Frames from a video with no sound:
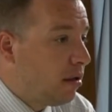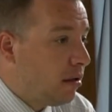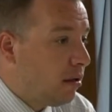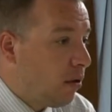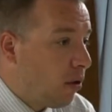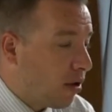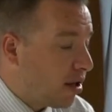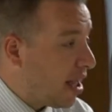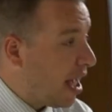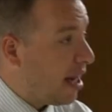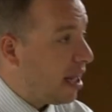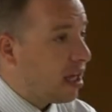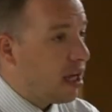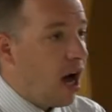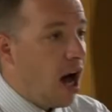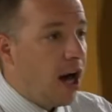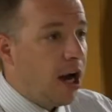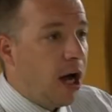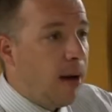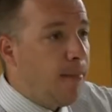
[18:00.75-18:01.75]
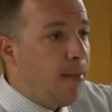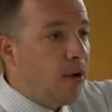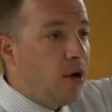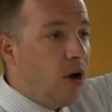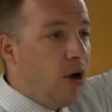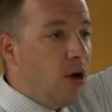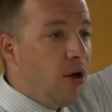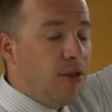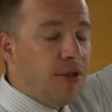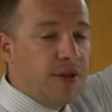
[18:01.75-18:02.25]
or getting caught up on
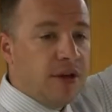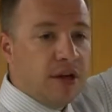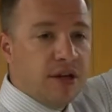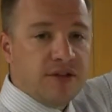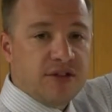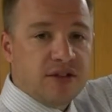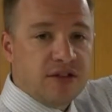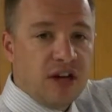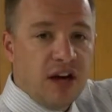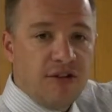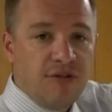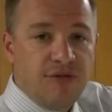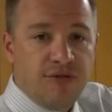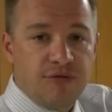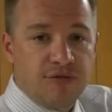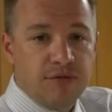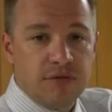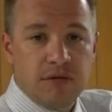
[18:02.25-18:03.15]
all the stuff